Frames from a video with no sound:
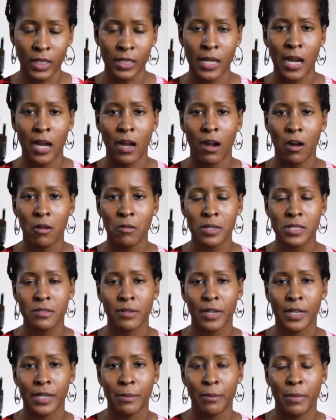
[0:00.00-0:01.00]
Now, I always
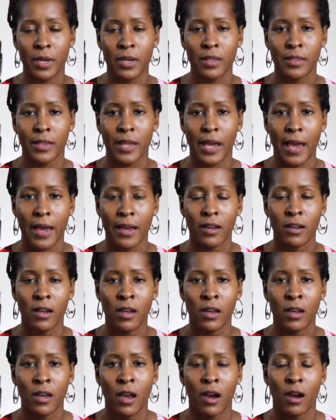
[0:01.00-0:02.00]
recommend that
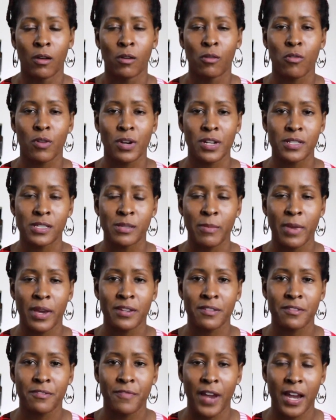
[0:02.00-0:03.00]
according to
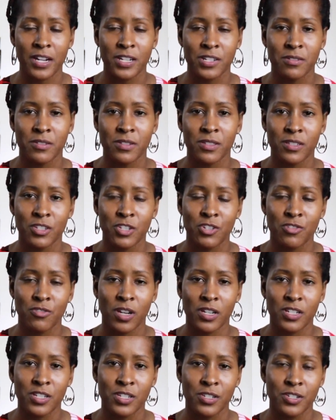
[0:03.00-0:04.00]
manufacturer's
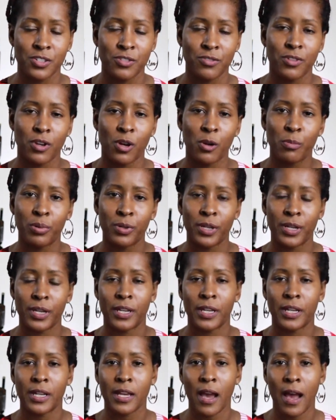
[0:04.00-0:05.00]
instructions, you don't put
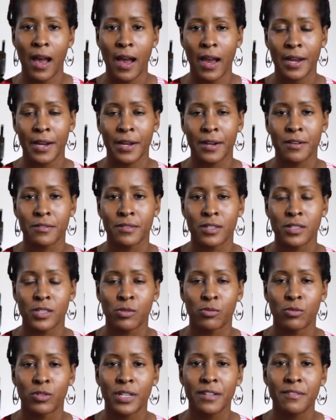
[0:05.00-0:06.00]
any higher than
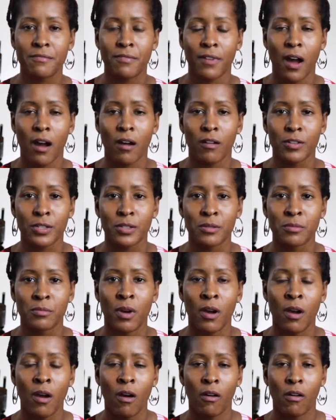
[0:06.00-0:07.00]
20
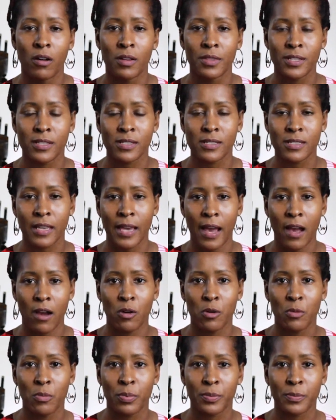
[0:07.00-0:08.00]
volume on the
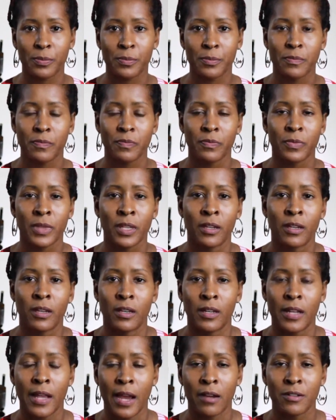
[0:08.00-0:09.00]
scalp.
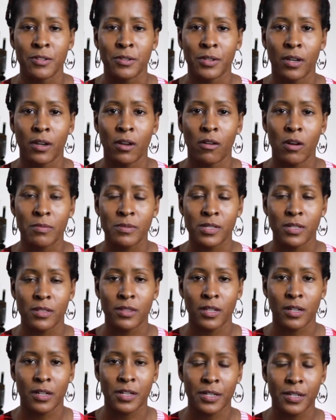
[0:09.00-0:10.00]
Now, you can go up to
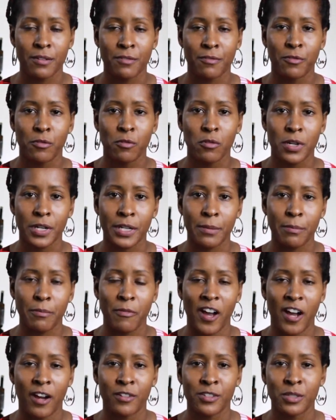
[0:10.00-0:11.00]
30 and 40
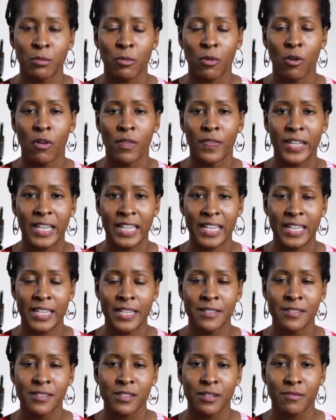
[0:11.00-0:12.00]
volume on the
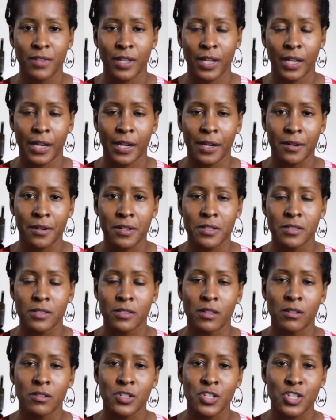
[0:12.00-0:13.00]
ends of the hair as
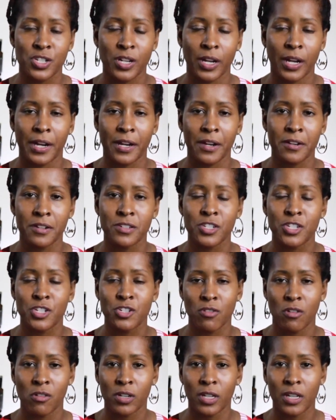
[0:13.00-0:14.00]
long as your hair is
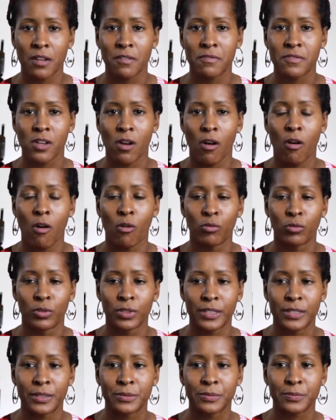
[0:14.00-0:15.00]
strong enough to
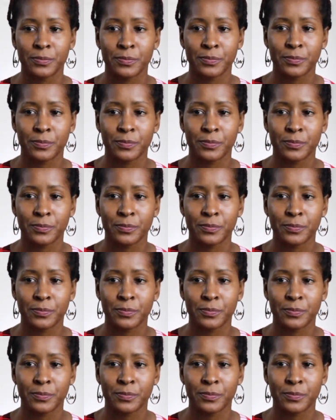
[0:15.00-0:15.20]
hold it.